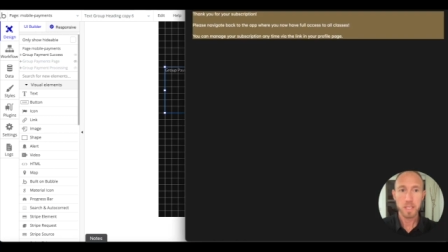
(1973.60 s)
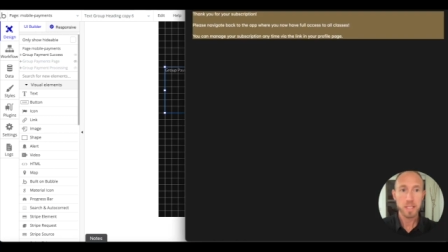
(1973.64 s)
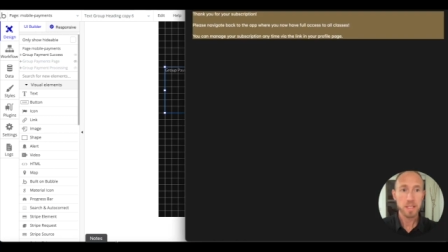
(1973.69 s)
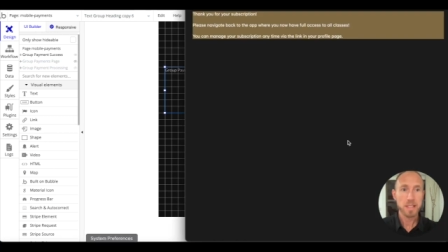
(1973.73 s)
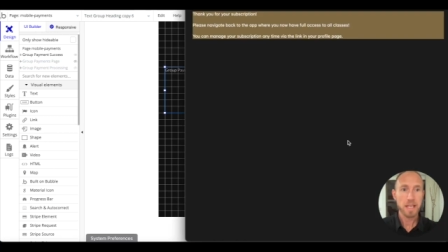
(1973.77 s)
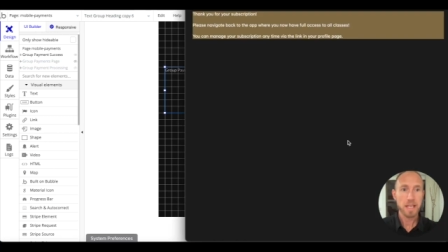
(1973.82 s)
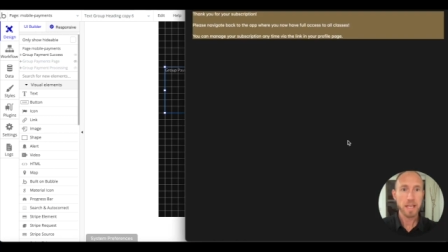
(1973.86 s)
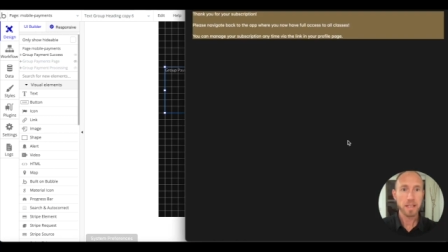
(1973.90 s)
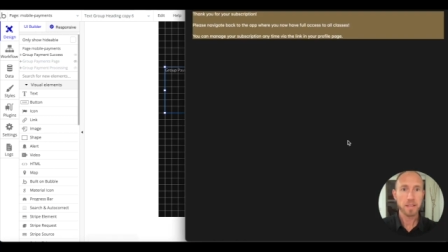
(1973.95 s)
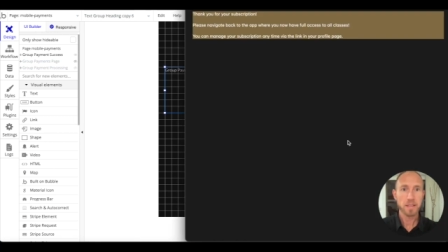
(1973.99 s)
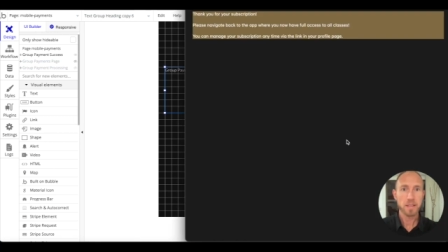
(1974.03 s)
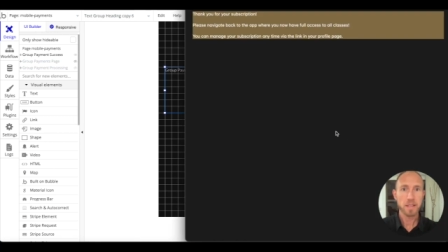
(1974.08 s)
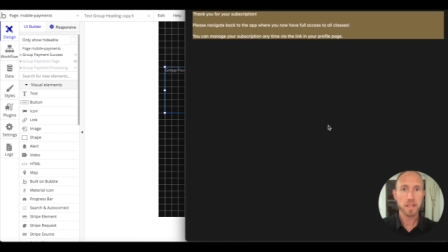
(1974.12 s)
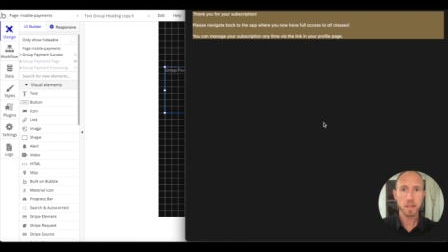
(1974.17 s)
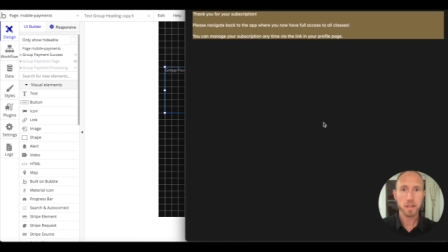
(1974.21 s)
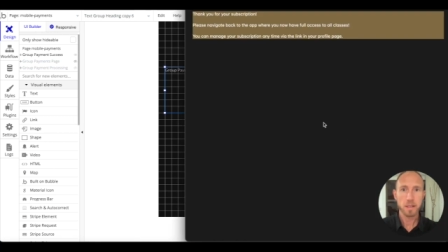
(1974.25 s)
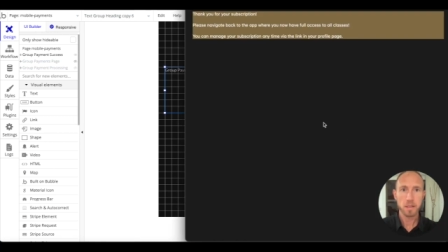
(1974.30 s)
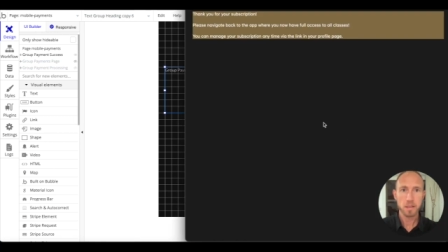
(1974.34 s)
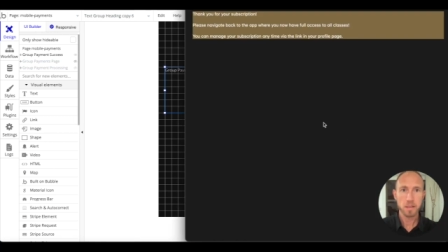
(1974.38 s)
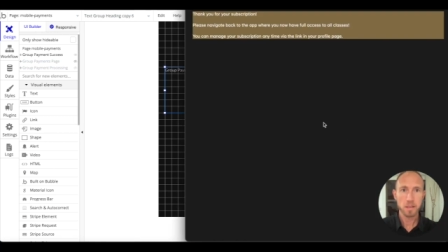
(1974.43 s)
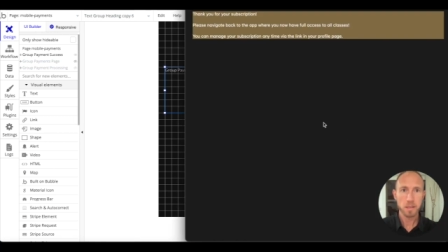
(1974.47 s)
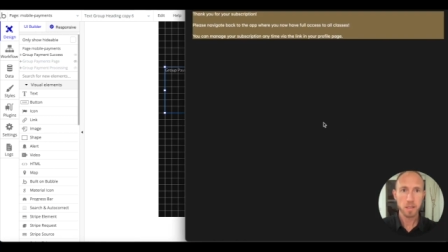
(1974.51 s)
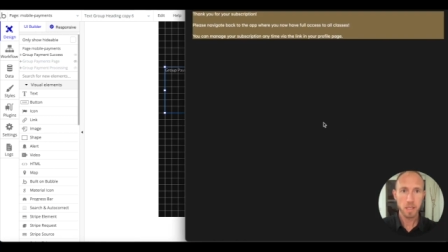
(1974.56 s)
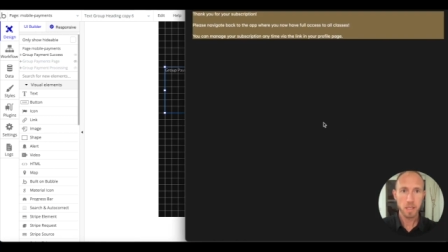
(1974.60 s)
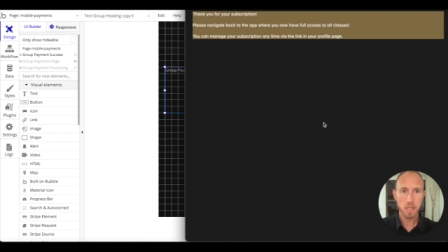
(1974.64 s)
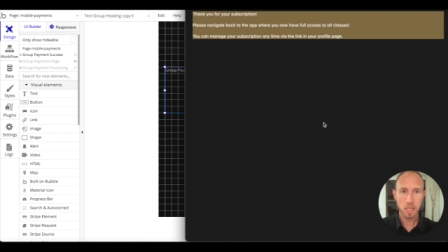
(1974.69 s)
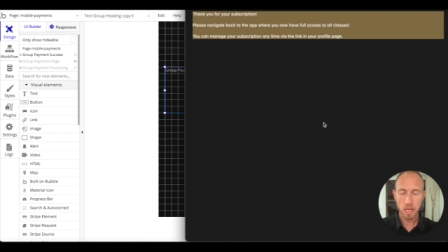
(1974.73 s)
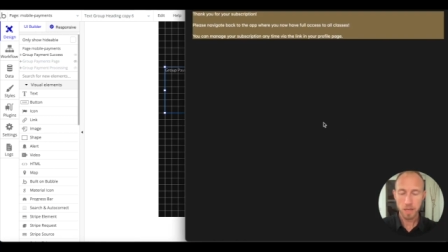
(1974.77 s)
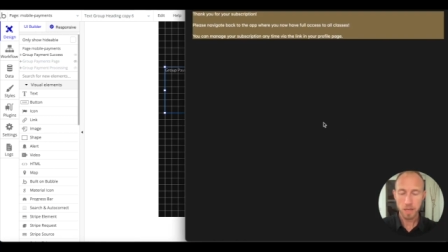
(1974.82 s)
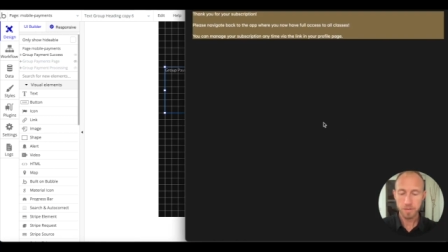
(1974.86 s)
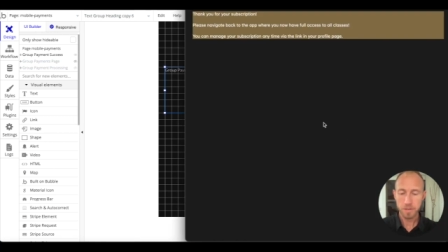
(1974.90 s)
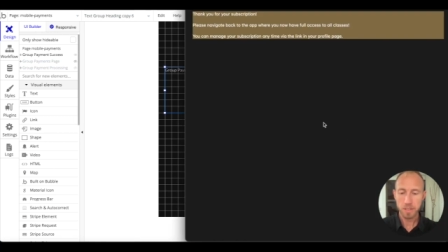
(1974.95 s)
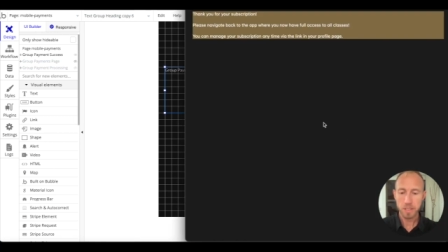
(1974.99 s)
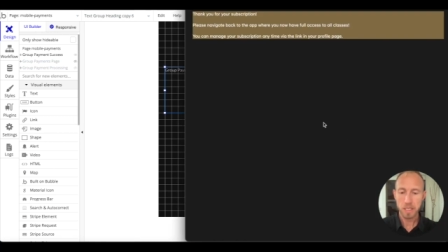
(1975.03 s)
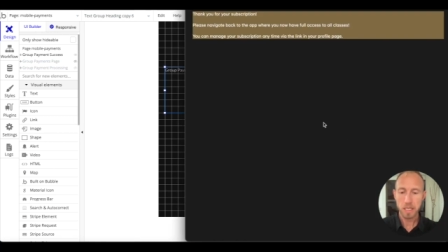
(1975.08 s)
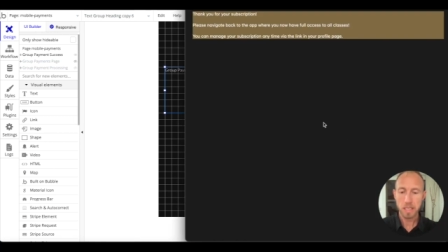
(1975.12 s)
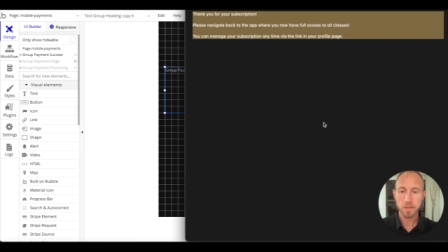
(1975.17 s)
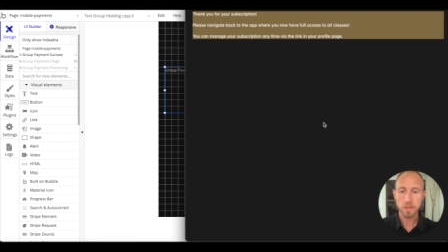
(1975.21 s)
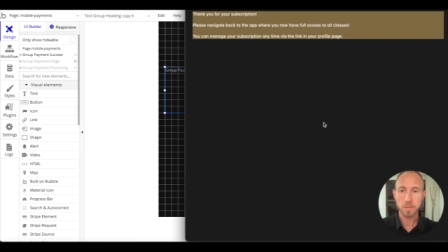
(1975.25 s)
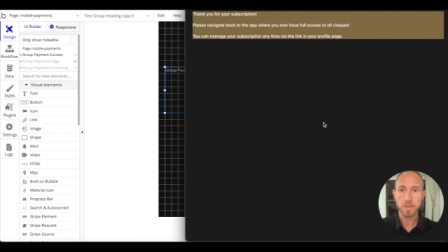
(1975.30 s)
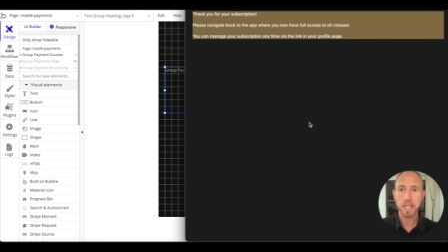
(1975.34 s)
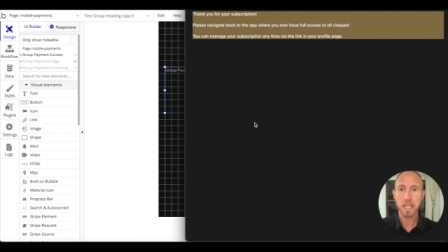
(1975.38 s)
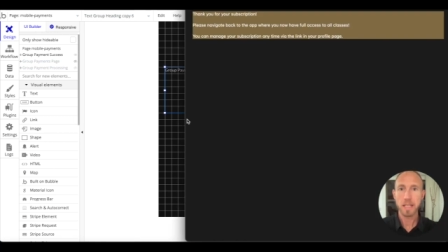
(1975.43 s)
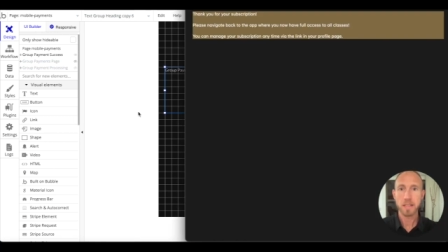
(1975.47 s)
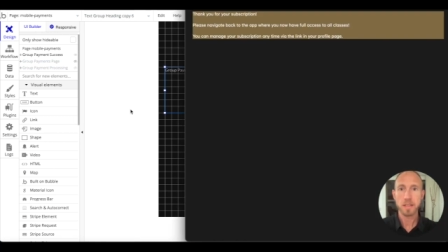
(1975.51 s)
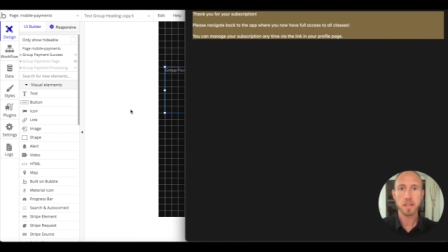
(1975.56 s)
text here, I've just got some
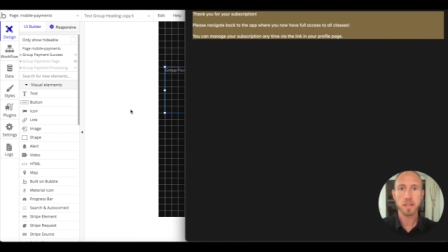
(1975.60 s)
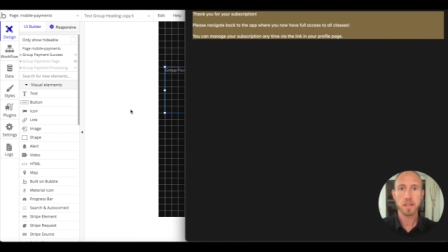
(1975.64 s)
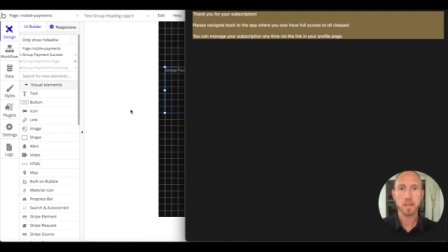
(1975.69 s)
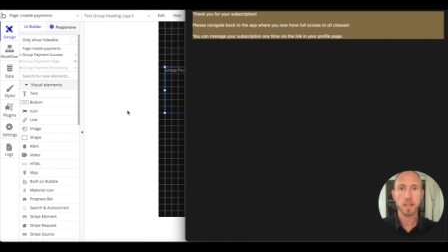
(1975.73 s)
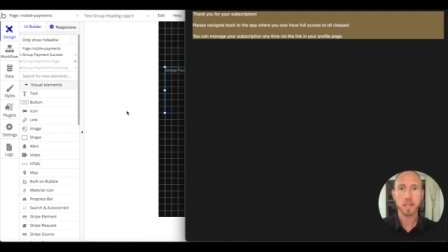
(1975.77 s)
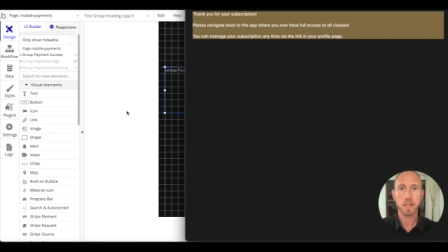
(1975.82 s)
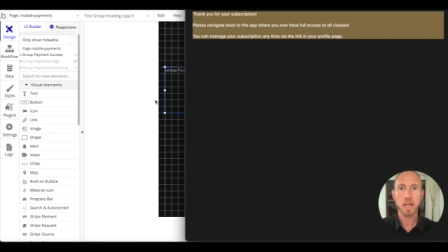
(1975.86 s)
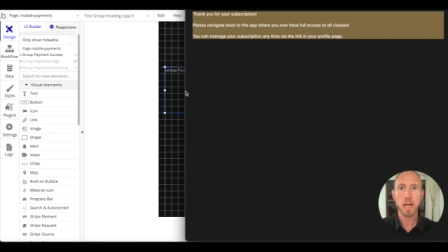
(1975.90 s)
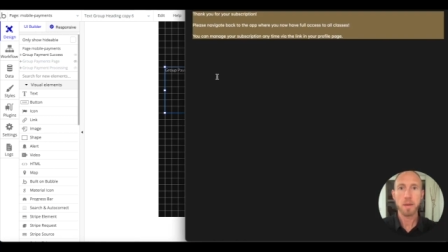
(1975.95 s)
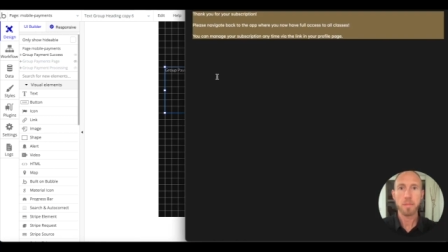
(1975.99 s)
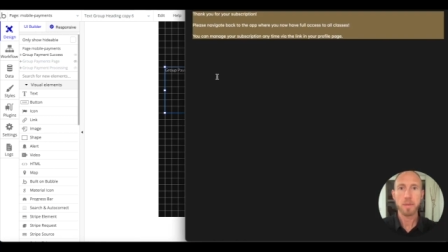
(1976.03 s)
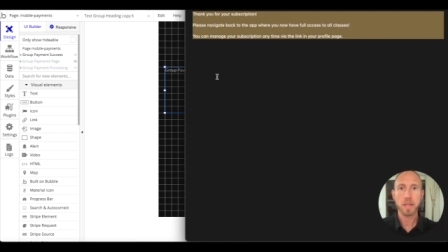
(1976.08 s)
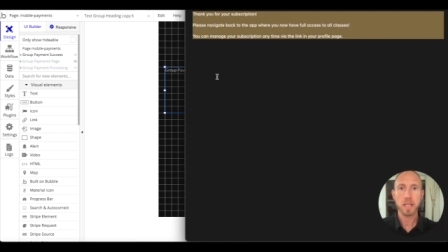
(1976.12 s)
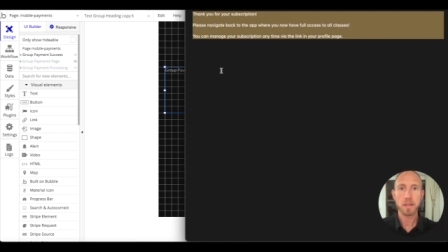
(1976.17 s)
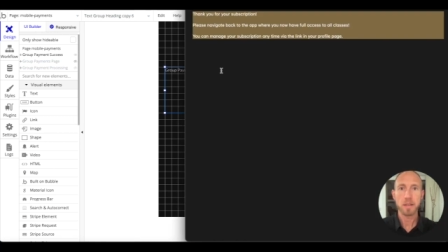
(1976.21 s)
text here to copy.